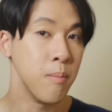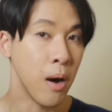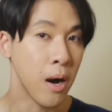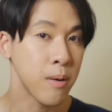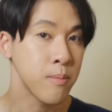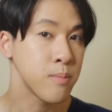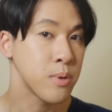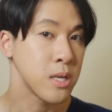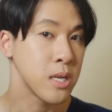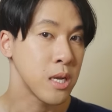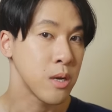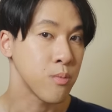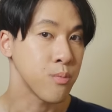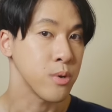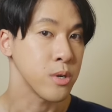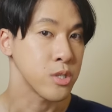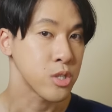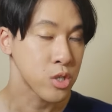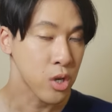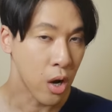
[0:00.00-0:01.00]
Bang PD
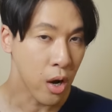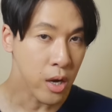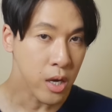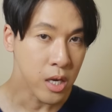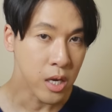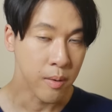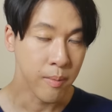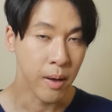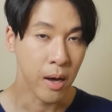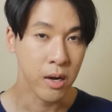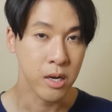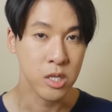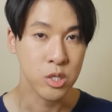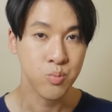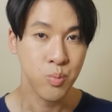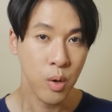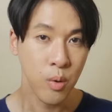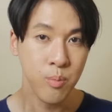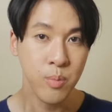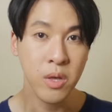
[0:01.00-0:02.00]
was talking about is
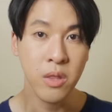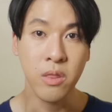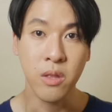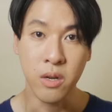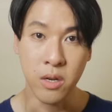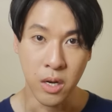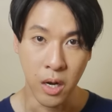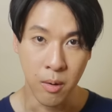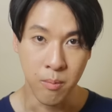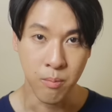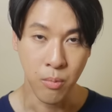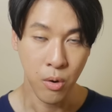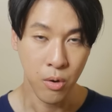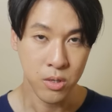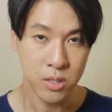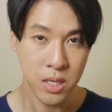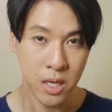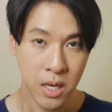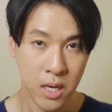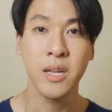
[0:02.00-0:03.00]
probably the
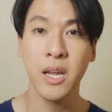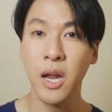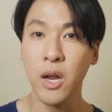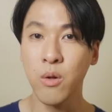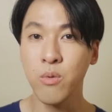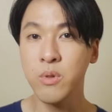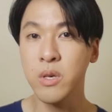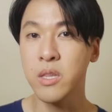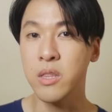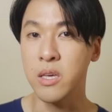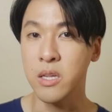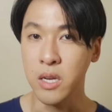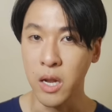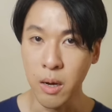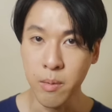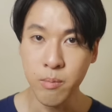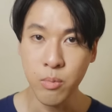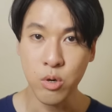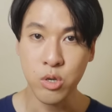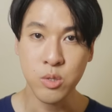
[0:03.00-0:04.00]
numbers. Not only the
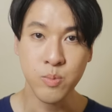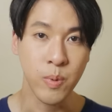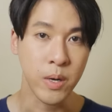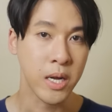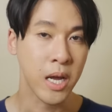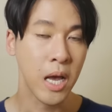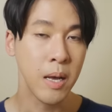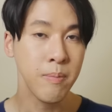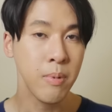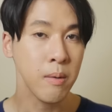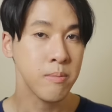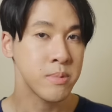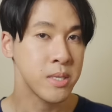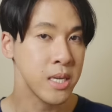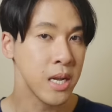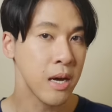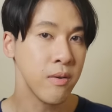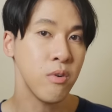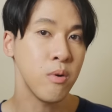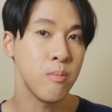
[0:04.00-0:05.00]
numbers, but K-pop
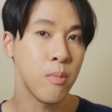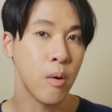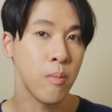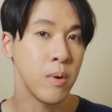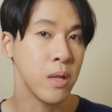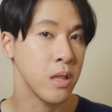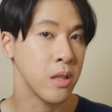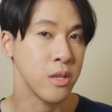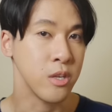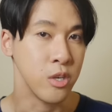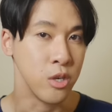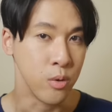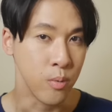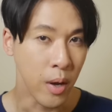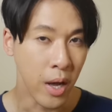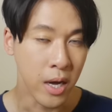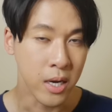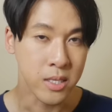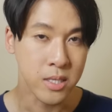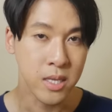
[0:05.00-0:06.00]
did have a moment in the
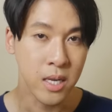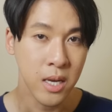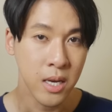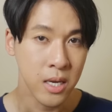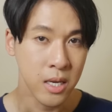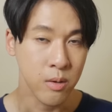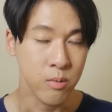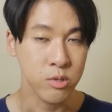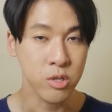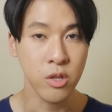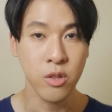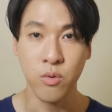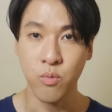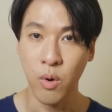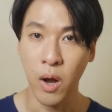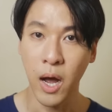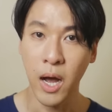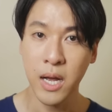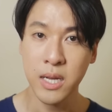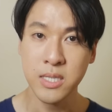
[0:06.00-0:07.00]
US. It was on the
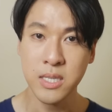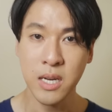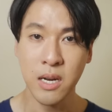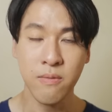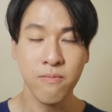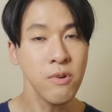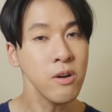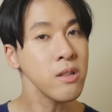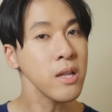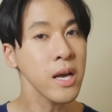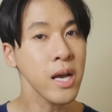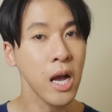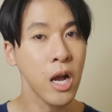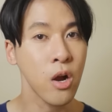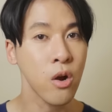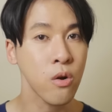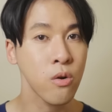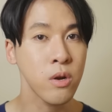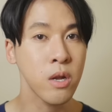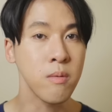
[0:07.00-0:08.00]
rise, and I felt like I
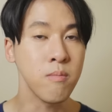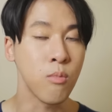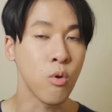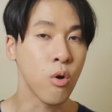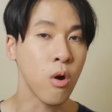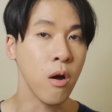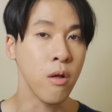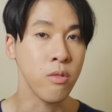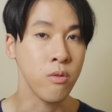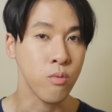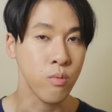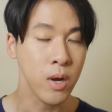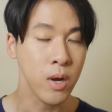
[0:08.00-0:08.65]
heard it more on the